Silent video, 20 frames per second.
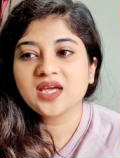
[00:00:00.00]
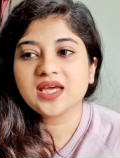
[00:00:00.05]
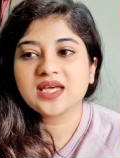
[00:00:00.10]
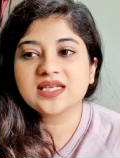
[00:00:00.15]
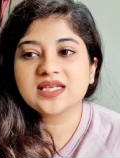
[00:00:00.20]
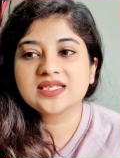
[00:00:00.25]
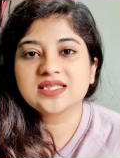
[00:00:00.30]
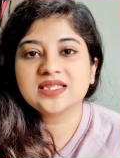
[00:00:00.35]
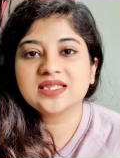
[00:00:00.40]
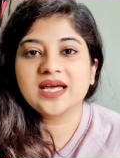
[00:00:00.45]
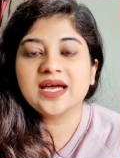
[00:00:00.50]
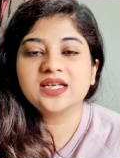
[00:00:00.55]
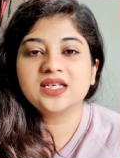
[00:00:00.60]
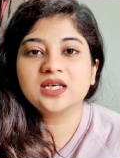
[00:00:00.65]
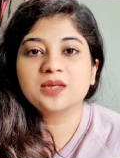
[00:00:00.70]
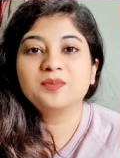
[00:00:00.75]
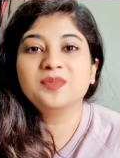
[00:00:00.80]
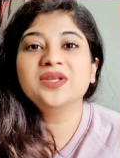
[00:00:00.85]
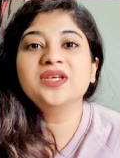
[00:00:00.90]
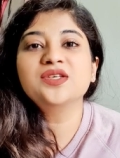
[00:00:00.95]
is that
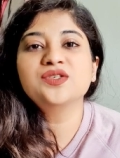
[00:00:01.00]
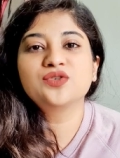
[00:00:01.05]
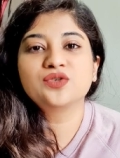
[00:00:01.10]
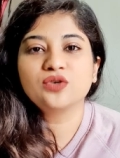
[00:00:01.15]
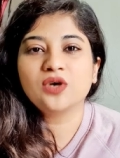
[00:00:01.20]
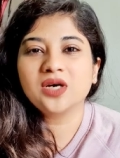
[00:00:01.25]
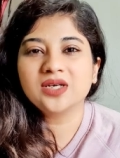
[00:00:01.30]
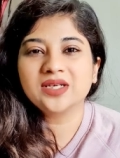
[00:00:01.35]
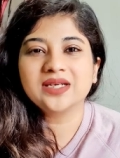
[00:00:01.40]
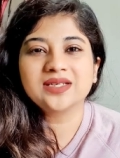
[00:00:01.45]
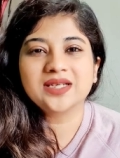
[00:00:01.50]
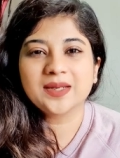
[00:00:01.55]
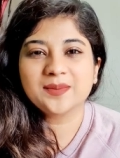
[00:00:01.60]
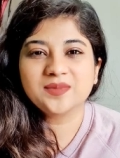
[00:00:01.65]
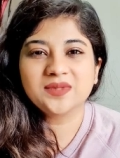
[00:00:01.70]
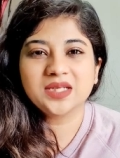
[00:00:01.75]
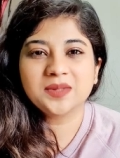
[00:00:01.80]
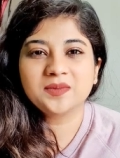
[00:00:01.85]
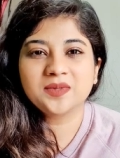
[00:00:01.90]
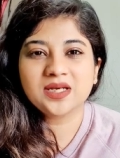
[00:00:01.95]
please do not
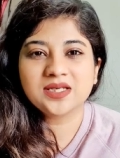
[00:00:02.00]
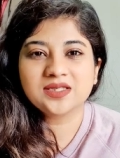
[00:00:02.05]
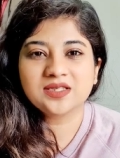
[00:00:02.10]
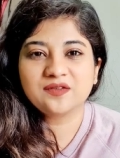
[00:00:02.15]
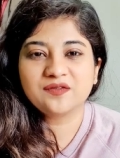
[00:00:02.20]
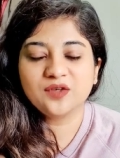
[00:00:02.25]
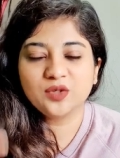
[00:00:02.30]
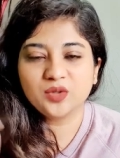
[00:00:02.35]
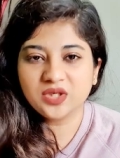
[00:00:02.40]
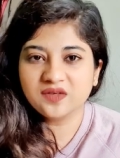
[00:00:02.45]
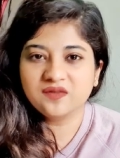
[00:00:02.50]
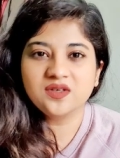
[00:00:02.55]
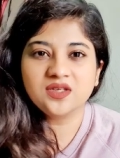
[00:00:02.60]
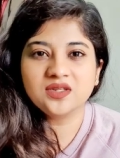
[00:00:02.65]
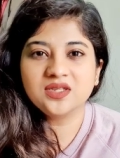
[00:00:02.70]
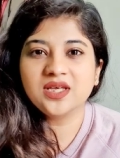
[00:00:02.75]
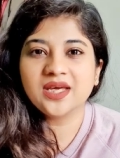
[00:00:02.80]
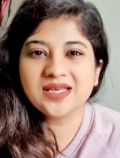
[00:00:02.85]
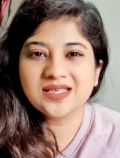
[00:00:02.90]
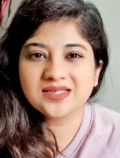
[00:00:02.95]
attempt them as if you're giving
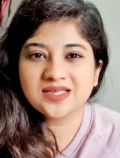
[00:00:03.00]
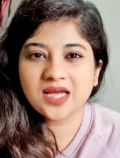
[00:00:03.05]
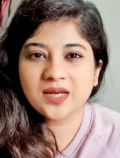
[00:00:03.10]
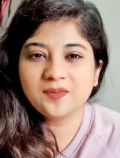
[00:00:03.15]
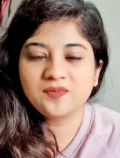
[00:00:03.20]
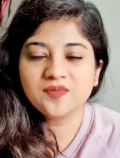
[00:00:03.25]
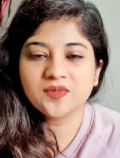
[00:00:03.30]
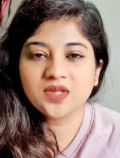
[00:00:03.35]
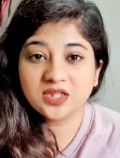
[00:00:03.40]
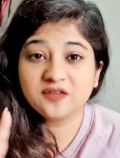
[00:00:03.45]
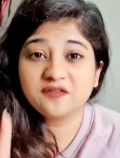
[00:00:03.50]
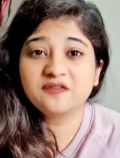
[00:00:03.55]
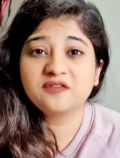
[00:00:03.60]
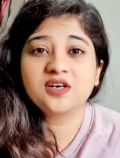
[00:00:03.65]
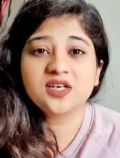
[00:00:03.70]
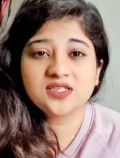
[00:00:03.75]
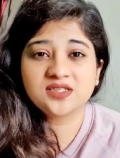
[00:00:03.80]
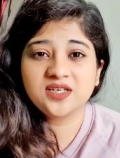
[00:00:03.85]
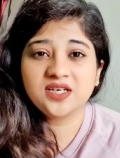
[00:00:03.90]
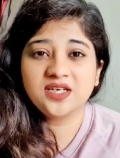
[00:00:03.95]
the exam in the
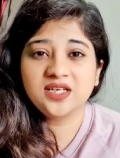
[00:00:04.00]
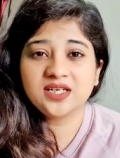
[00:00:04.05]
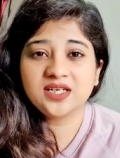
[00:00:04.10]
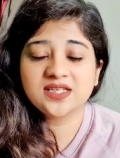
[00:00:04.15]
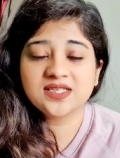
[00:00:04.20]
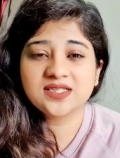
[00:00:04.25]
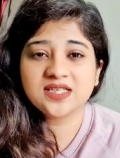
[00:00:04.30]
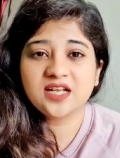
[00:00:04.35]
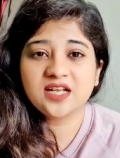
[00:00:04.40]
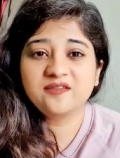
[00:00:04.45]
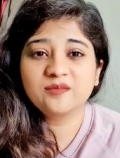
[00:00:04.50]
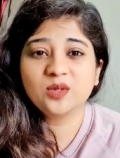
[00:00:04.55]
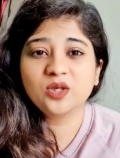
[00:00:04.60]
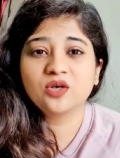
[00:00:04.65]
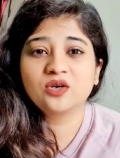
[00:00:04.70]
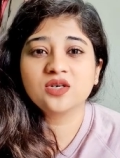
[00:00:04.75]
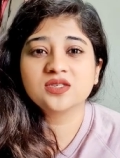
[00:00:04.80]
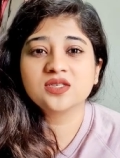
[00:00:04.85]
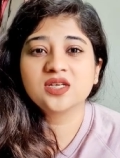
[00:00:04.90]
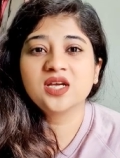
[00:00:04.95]
first reading itself
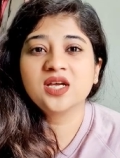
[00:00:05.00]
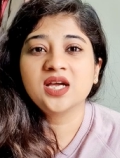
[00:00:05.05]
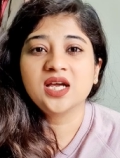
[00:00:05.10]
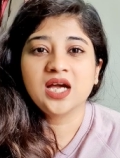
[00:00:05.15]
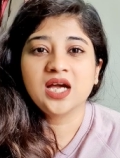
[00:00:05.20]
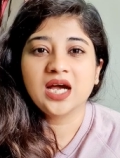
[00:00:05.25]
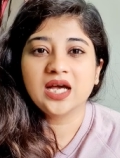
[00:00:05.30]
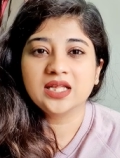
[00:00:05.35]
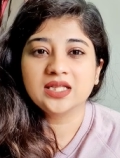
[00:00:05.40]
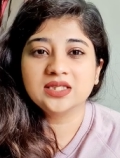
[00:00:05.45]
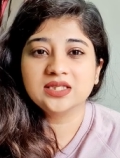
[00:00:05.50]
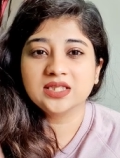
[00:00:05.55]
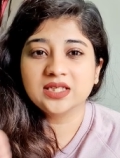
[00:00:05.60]
because uh,